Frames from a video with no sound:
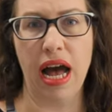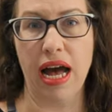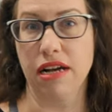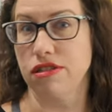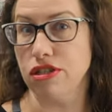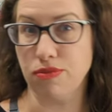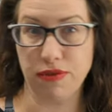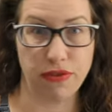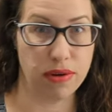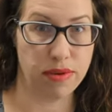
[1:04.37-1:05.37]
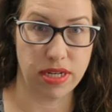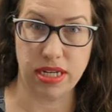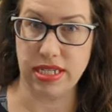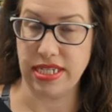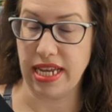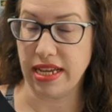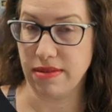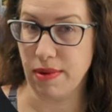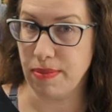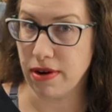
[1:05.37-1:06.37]
Uh, just before I'm gonna take
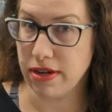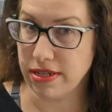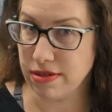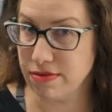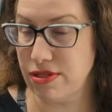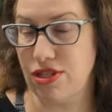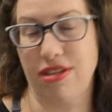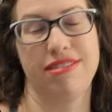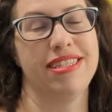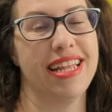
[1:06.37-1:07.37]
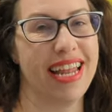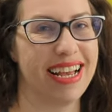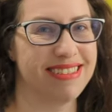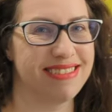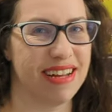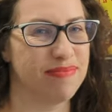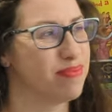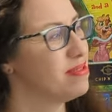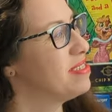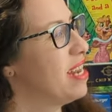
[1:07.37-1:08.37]
them apart, which is the next step
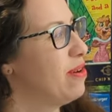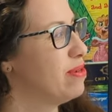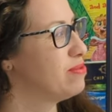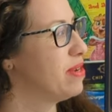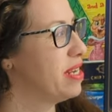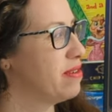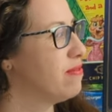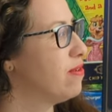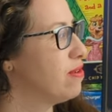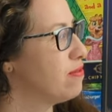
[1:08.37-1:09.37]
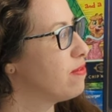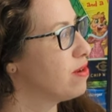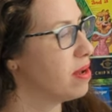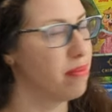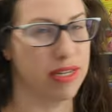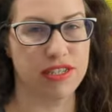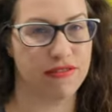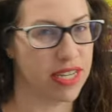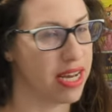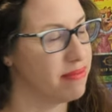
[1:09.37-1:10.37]
that I was waiting for for a bunch of
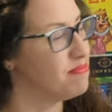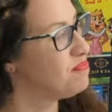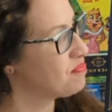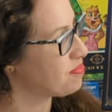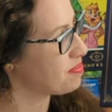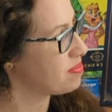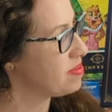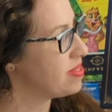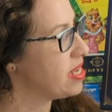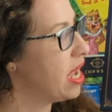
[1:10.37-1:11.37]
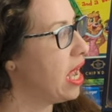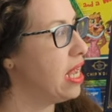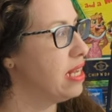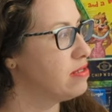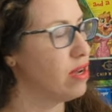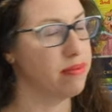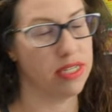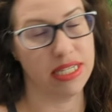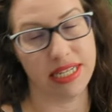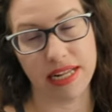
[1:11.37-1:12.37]
time. Uh, so I'm
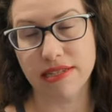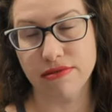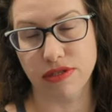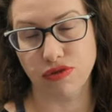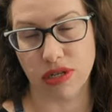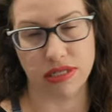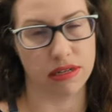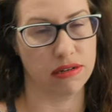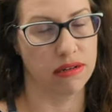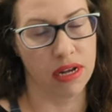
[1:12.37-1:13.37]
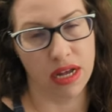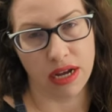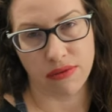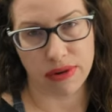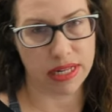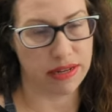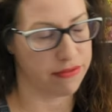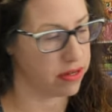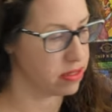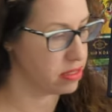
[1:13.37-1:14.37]
gonna tell you which ones are really
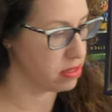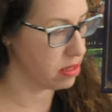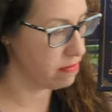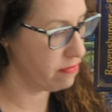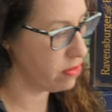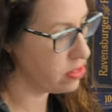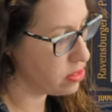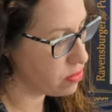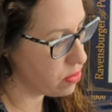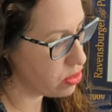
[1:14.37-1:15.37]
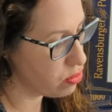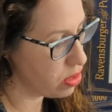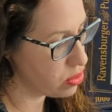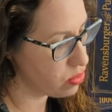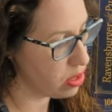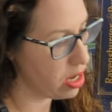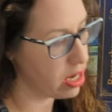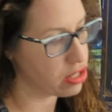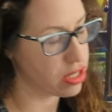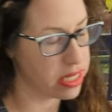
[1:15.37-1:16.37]
difficult versus which ones were
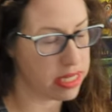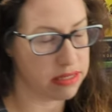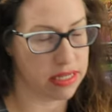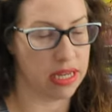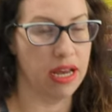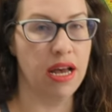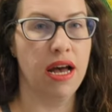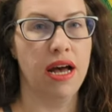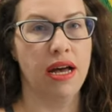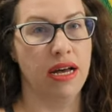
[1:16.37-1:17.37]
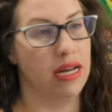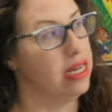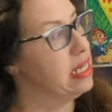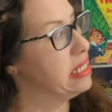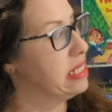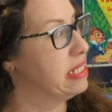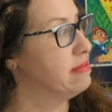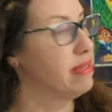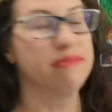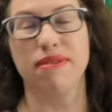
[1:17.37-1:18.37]
actually easy. Uh,
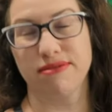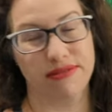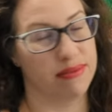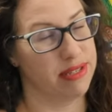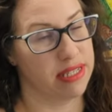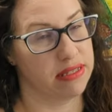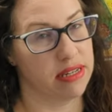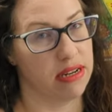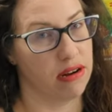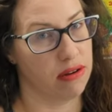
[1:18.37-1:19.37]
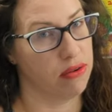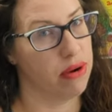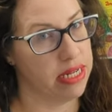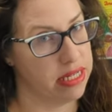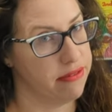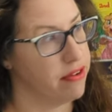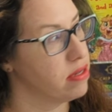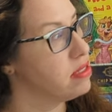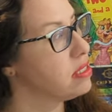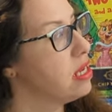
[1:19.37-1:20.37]
but most of them, as I said, are quite
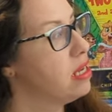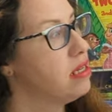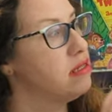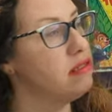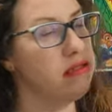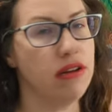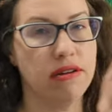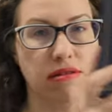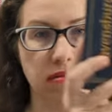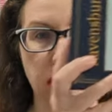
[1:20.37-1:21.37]
difficult. So